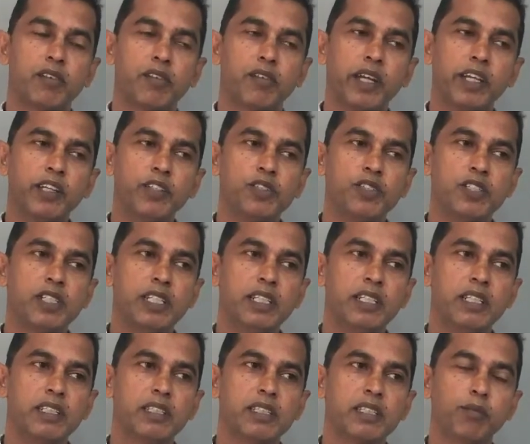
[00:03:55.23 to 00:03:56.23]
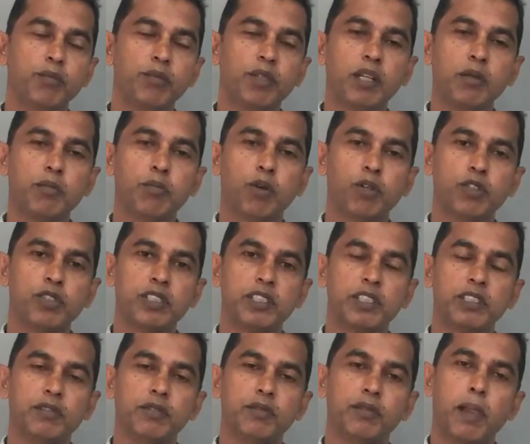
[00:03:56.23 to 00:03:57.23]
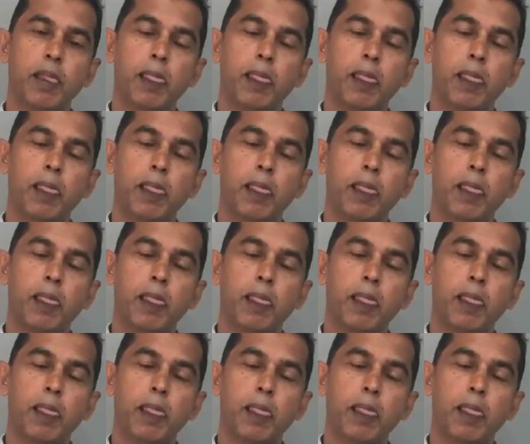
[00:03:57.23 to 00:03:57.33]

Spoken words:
Try to see something positive.